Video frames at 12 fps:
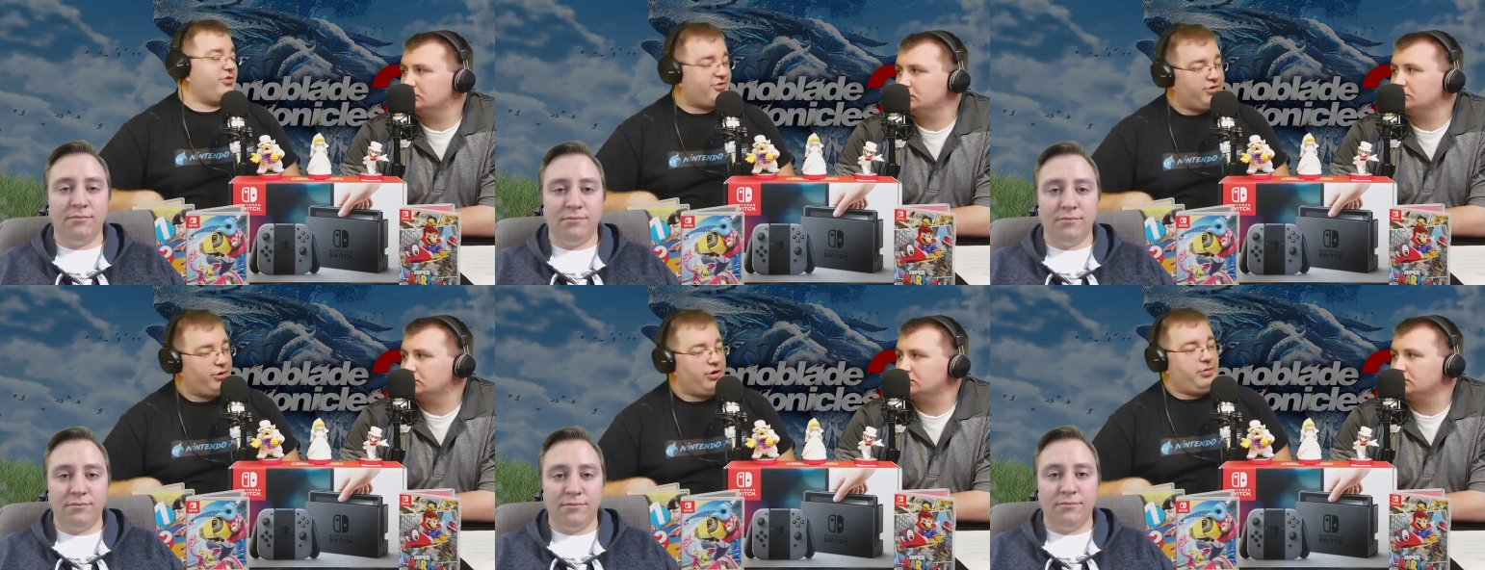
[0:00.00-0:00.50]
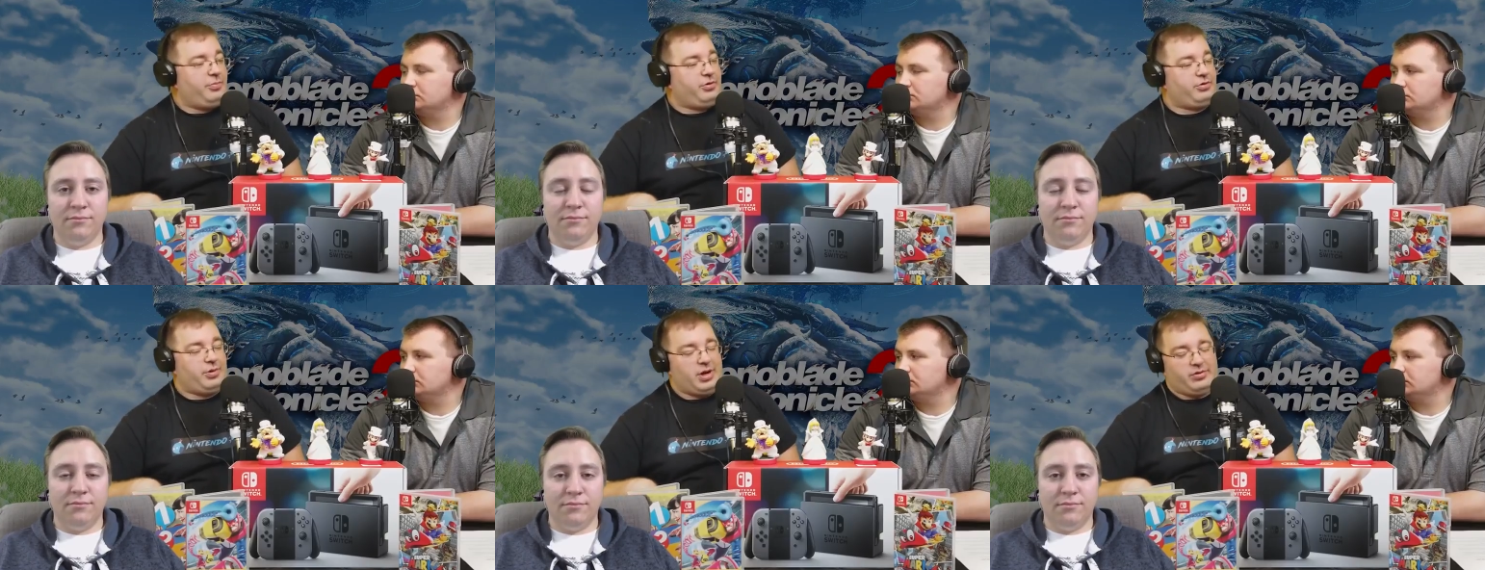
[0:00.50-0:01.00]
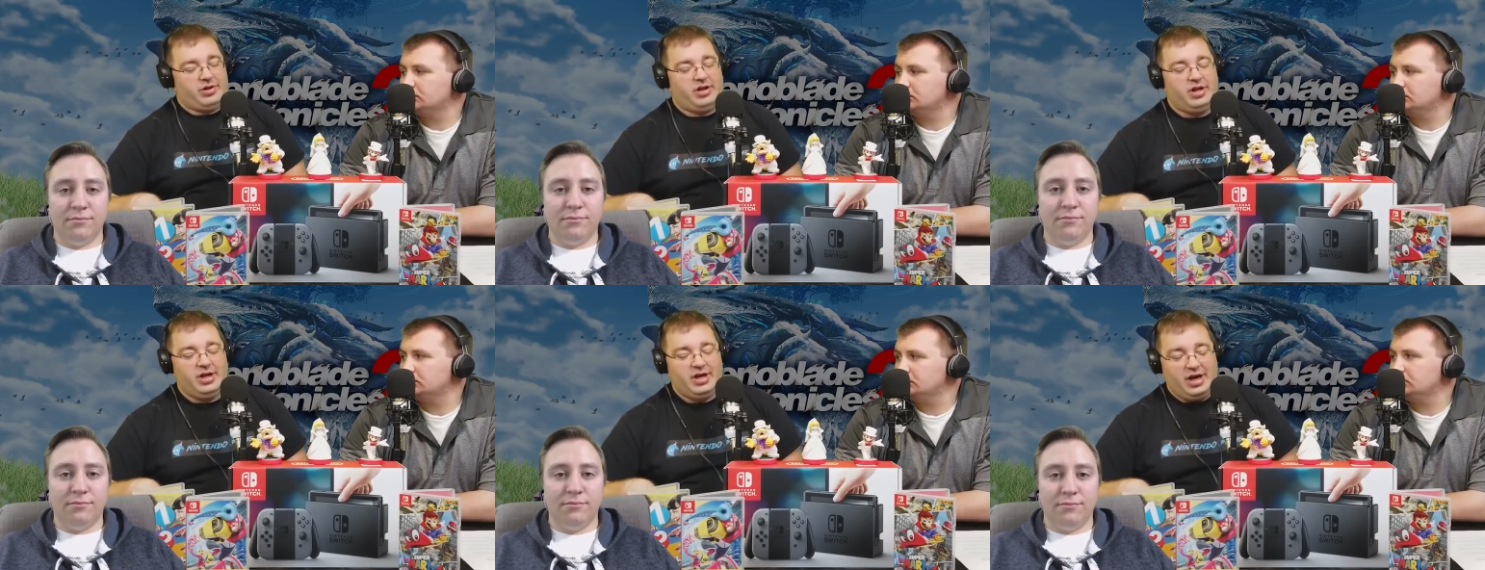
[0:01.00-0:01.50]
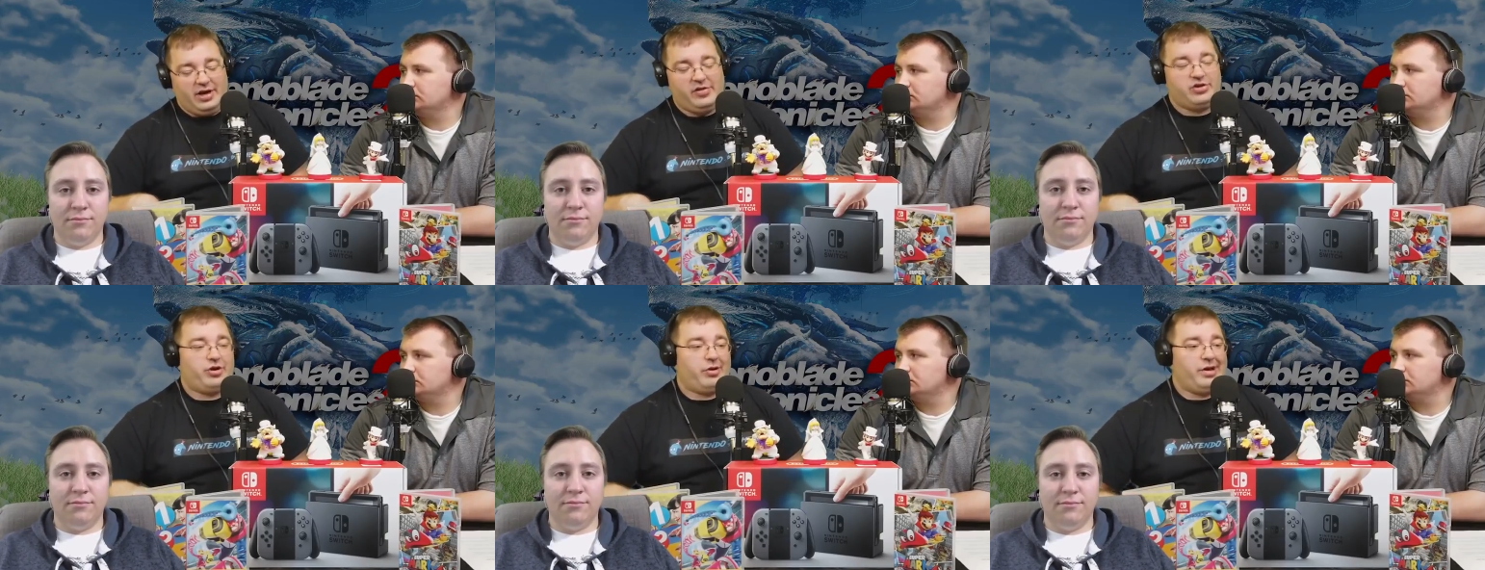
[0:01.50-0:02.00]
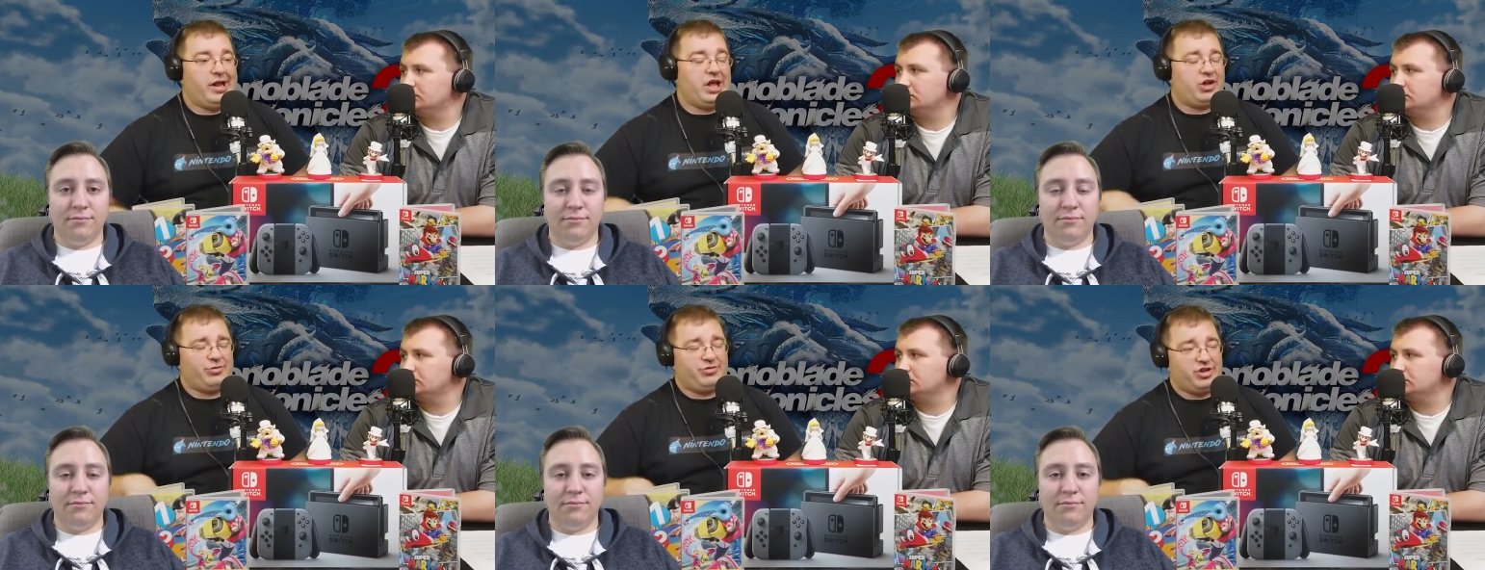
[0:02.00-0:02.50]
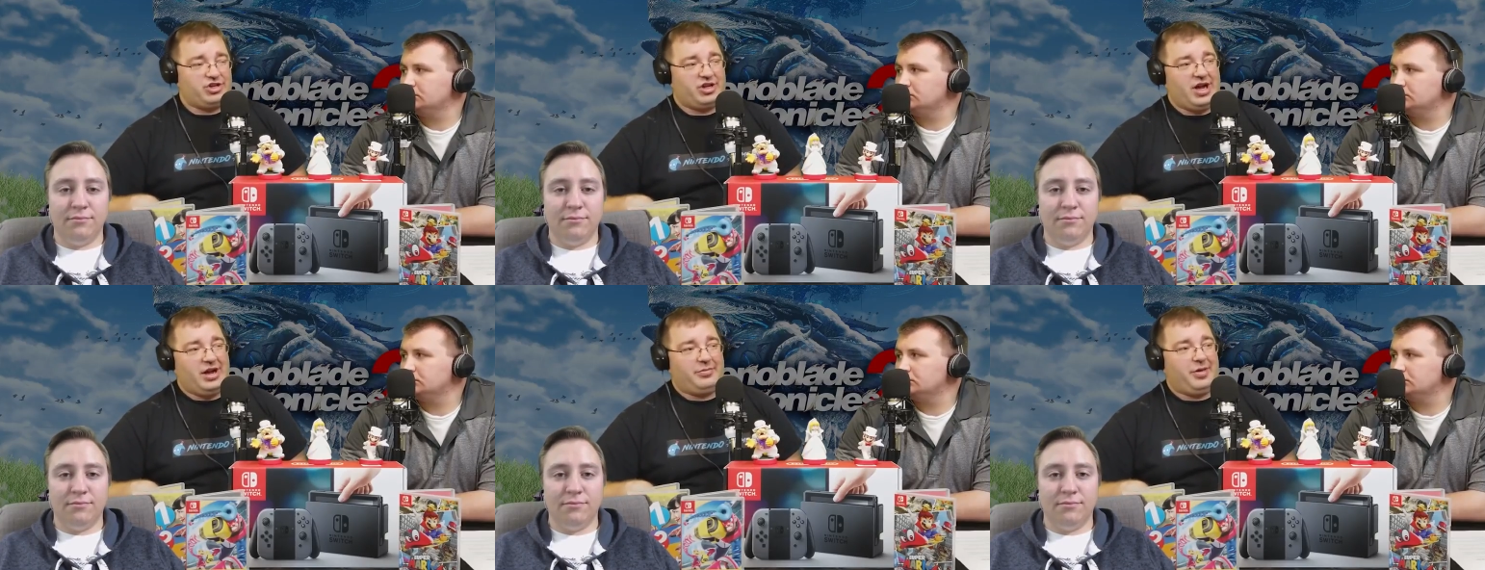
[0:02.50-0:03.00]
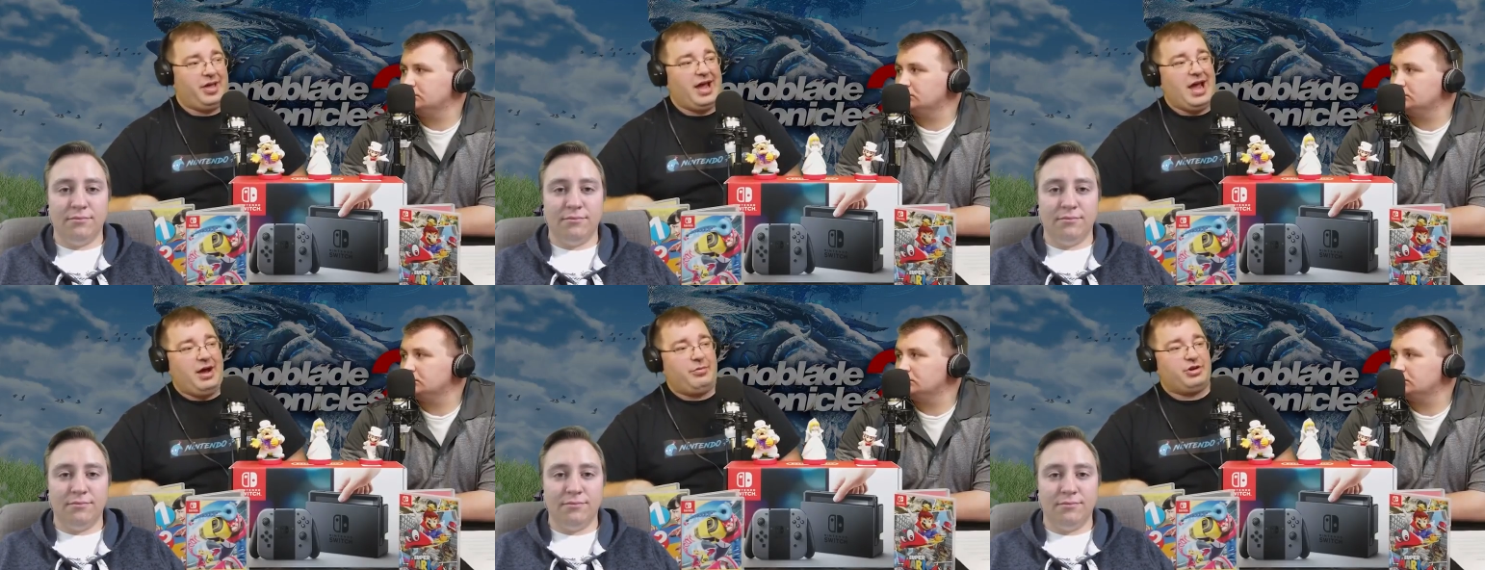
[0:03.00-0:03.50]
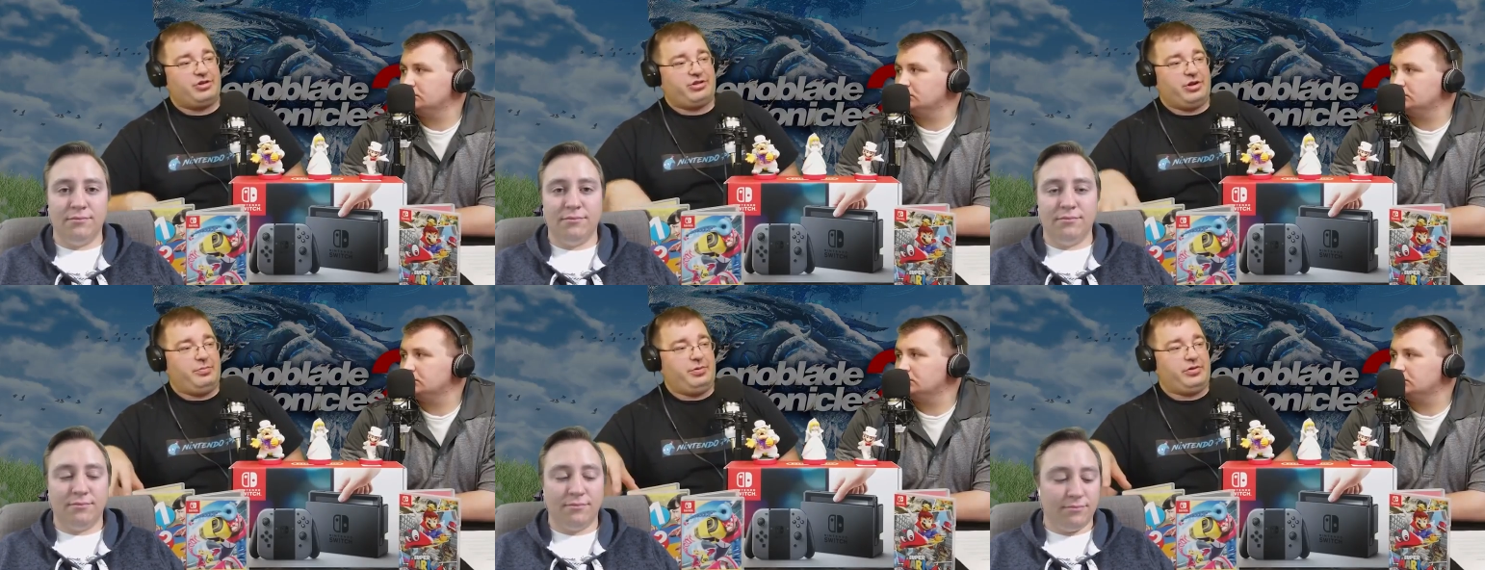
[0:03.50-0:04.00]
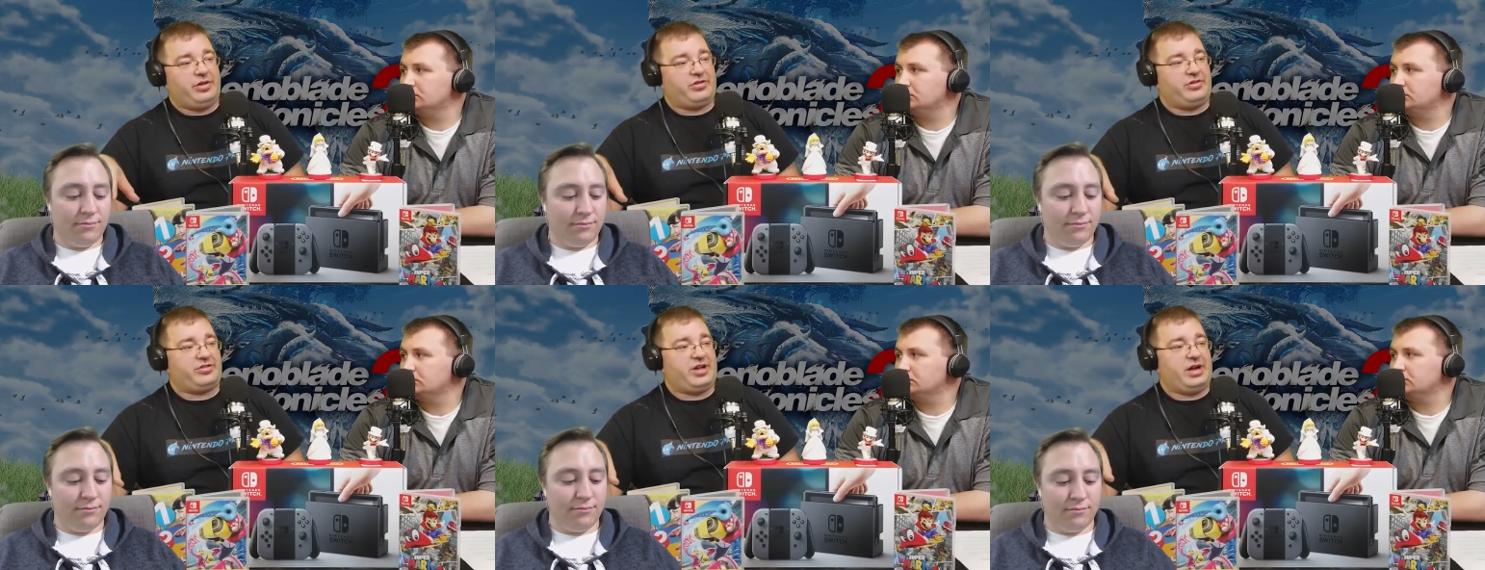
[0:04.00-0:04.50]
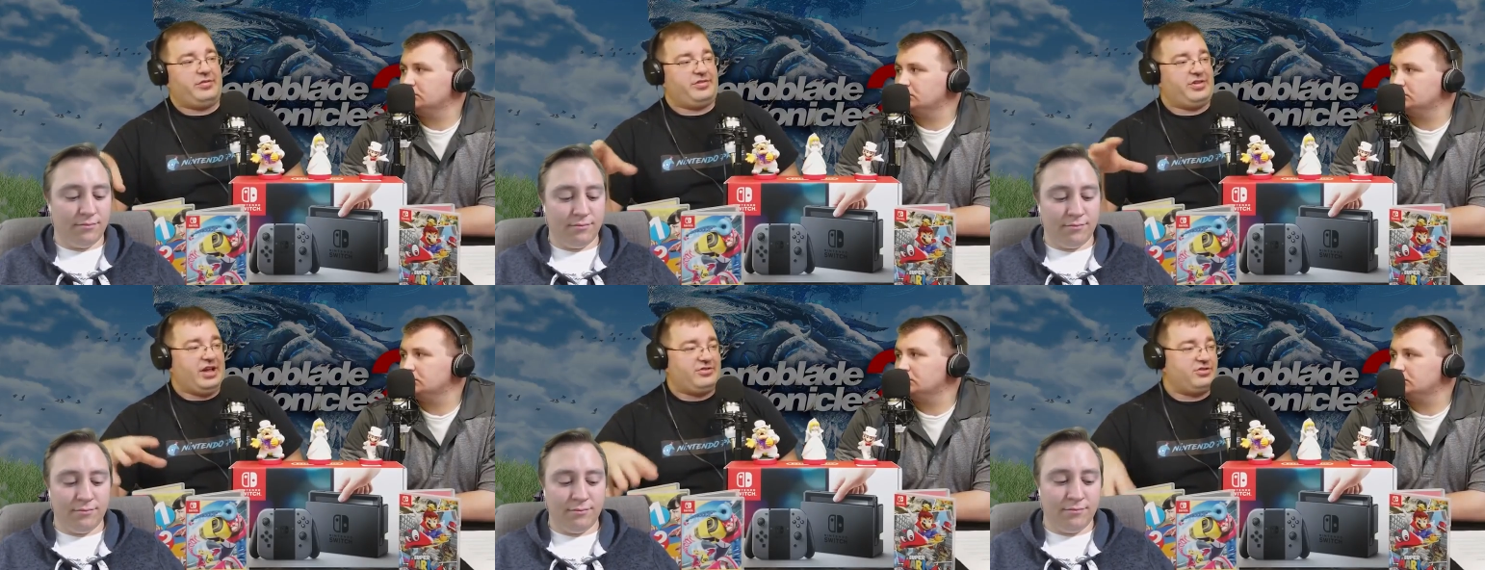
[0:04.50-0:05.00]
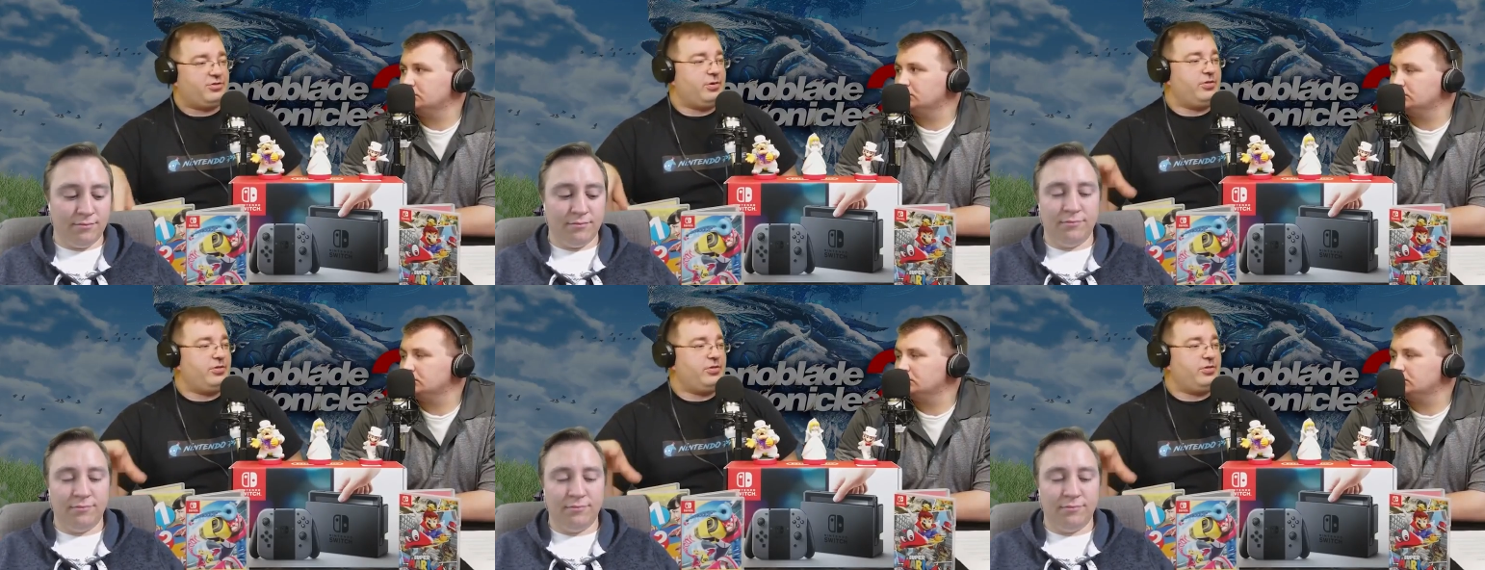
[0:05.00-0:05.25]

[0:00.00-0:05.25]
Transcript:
Speaker 1: and good story to build around it. And then Dragon Age Inquisition kind of, we're just going to build like this kind of Assassin's